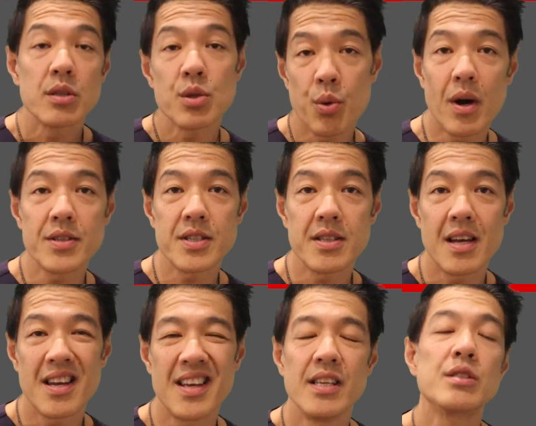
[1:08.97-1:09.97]
twice a
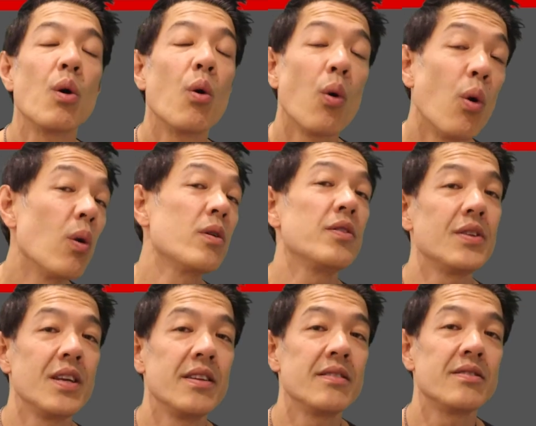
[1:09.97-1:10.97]
day is all you
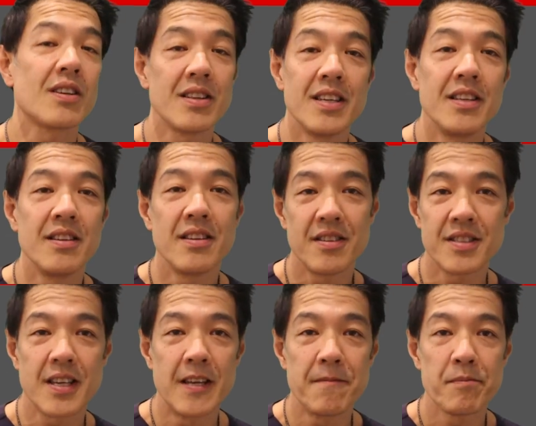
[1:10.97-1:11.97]
need to clean your
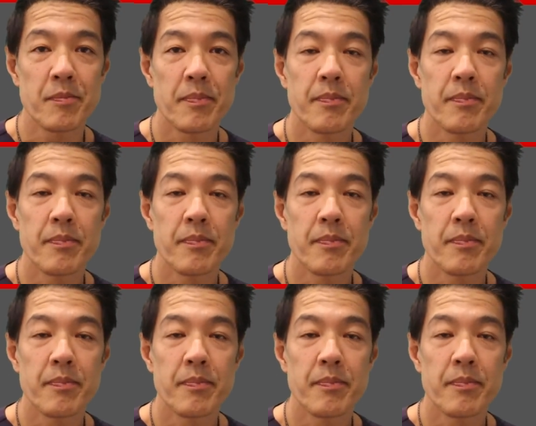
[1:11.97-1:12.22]
skin.